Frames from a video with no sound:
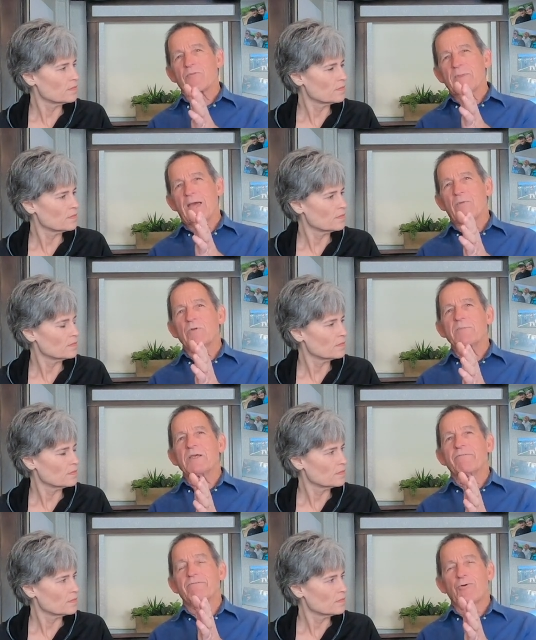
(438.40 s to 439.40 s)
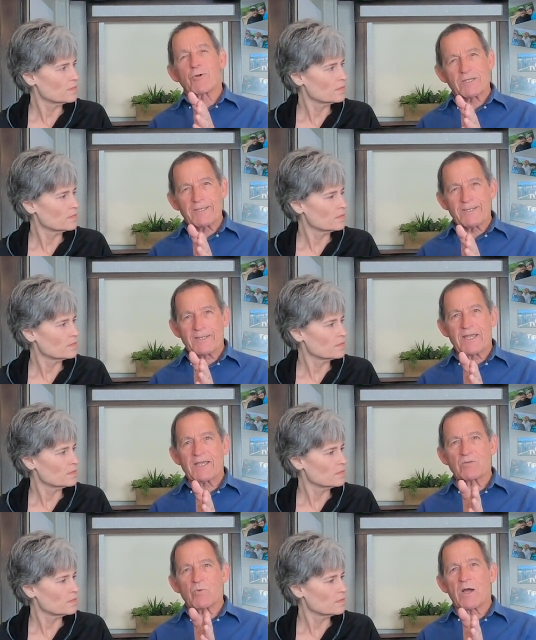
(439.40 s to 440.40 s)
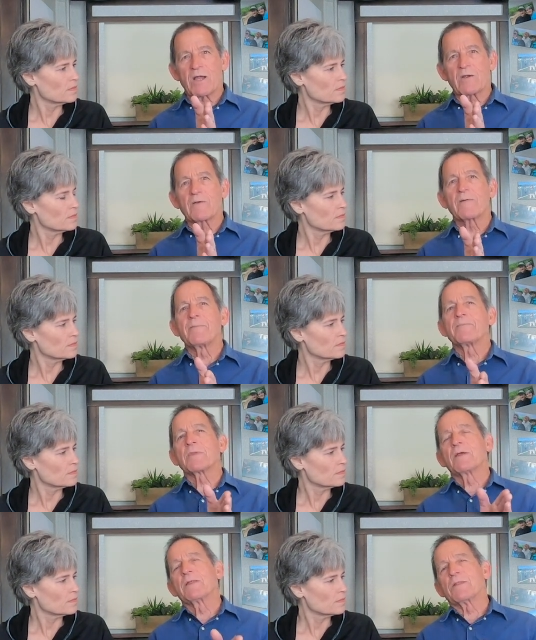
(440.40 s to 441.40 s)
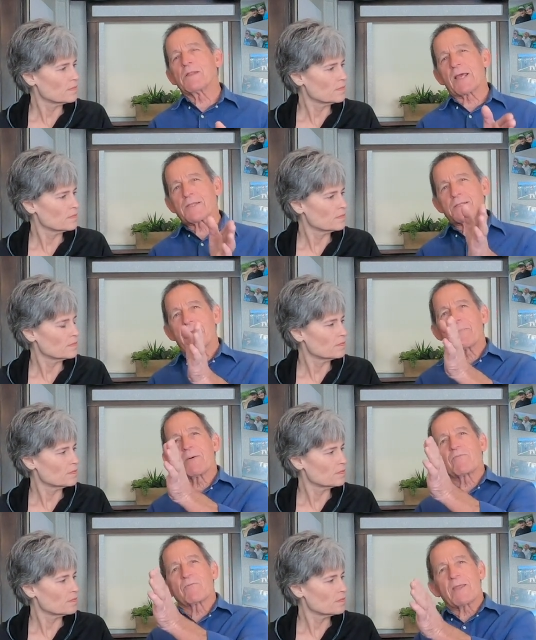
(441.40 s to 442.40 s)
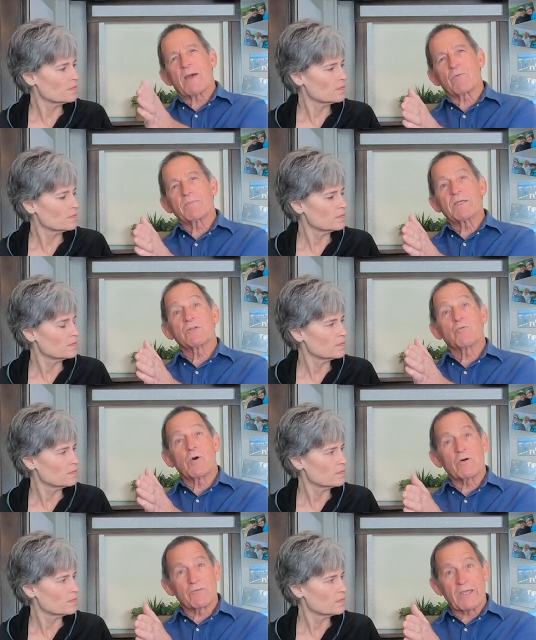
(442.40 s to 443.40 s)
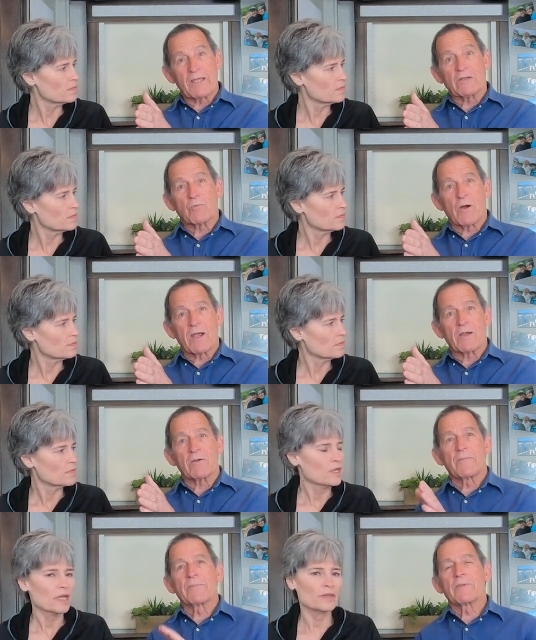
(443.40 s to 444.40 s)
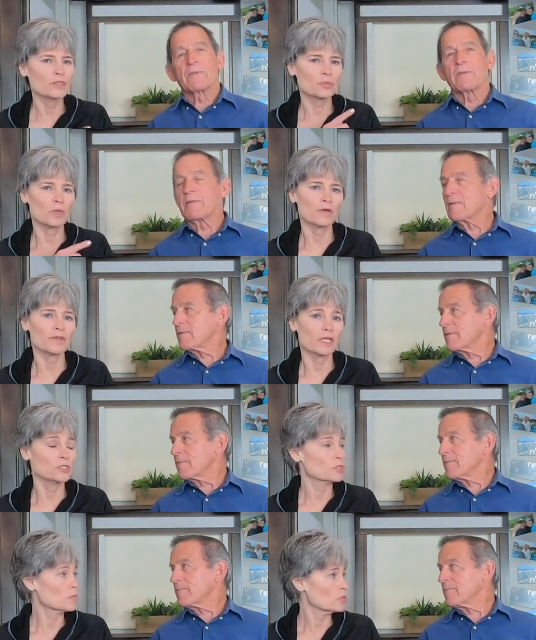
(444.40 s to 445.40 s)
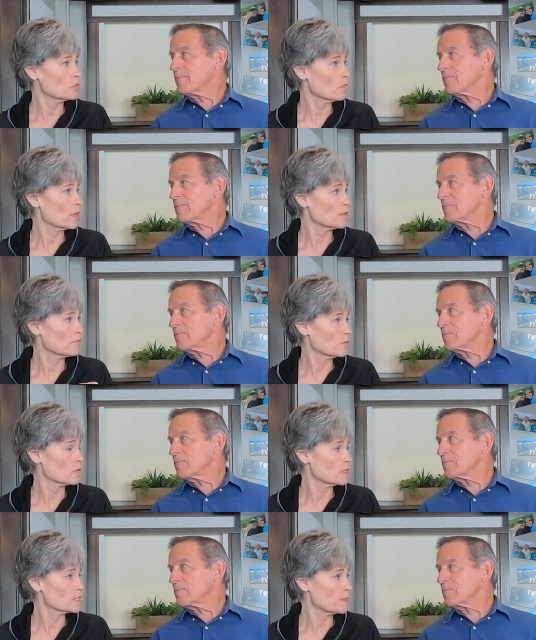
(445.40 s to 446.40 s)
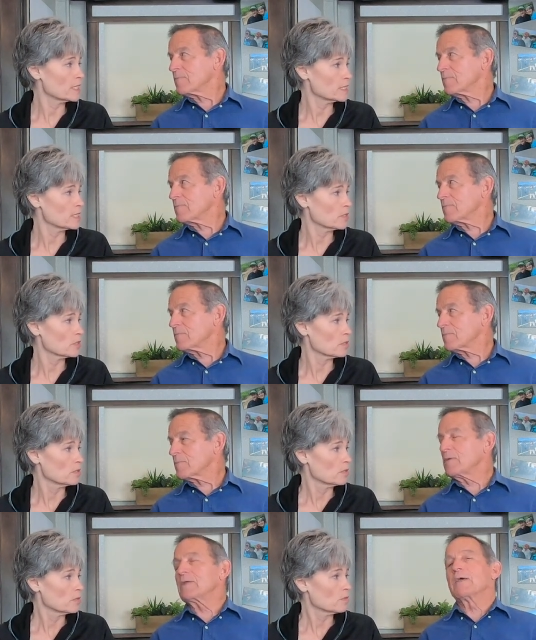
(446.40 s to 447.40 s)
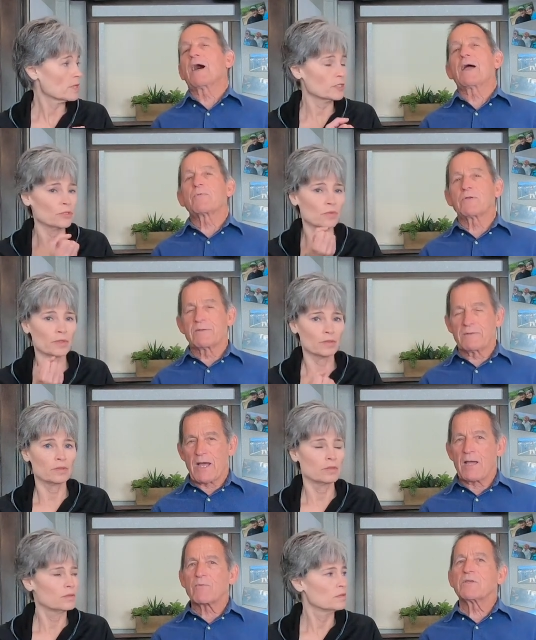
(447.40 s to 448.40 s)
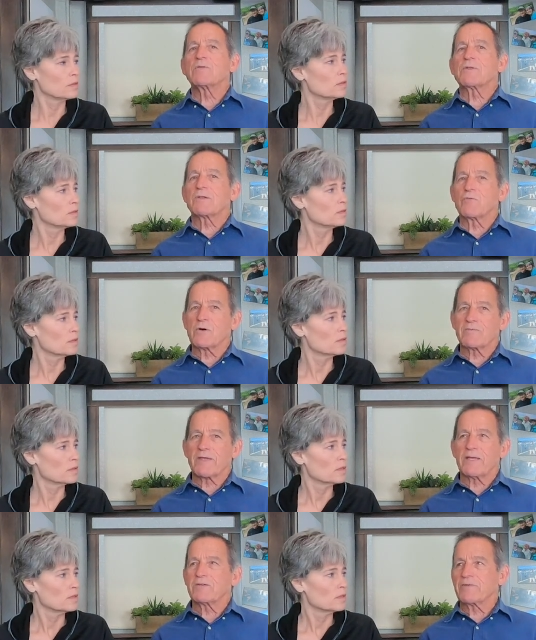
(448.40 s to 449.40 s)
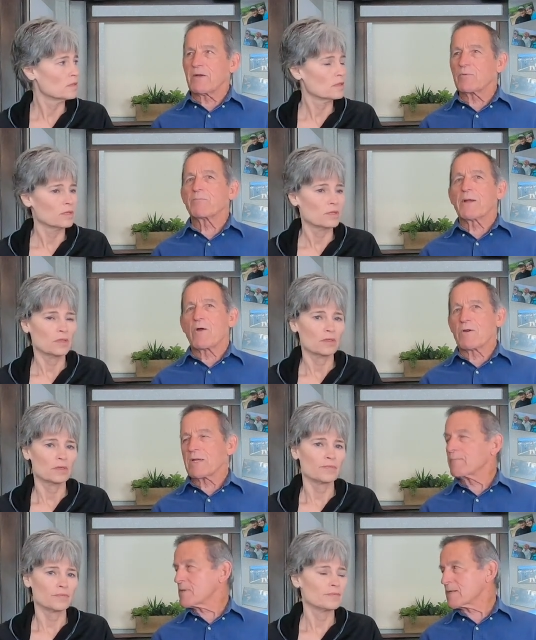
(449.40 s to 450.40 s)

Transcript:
Speaker 1: from that would be a 14 gauge wire. The next step up from that would be a 12 gauge wire.
Speaker 2: And the 12 gauge is what you'd want for a space heater. Yeah, right? I, you would, want...
Speaker 1: I would use a 12 gauge if I were powering up